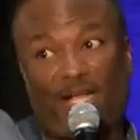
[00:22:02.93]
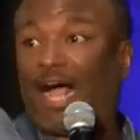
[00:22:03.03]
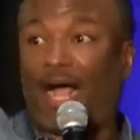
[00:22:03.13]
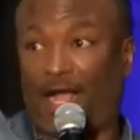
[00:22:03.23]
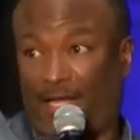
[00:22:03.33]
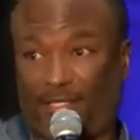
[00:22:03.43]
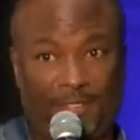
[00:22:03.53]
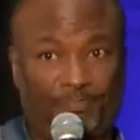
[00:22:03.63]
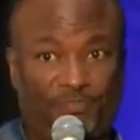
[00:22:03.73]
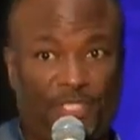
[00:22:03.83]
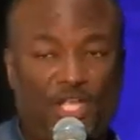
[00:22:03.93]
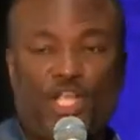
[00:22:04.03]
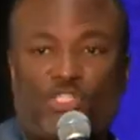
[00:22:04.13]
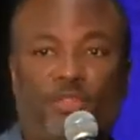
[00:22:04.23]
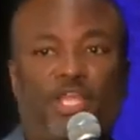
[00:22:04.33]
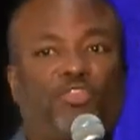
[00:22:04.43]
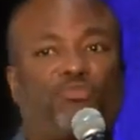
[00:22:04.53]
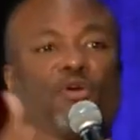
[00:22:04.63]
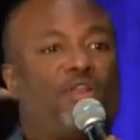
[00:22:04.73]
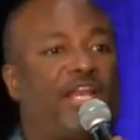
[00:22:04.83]
God. So they're
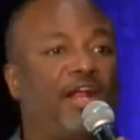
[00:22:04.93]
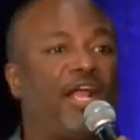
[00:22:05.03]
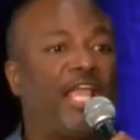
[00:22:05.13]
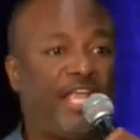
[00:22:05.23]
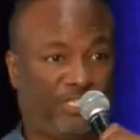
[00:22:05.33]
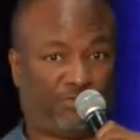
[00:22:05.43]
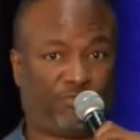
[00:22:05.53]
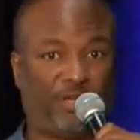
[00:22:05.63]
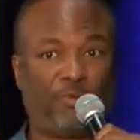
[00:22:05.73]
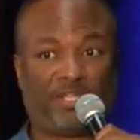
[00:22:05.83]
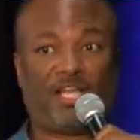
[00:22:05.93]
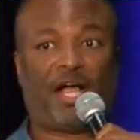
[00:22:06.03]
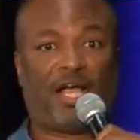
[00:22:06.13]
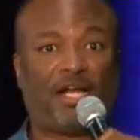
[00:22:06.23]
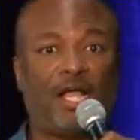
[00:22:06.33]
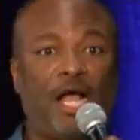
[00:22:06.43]
throwing their history with God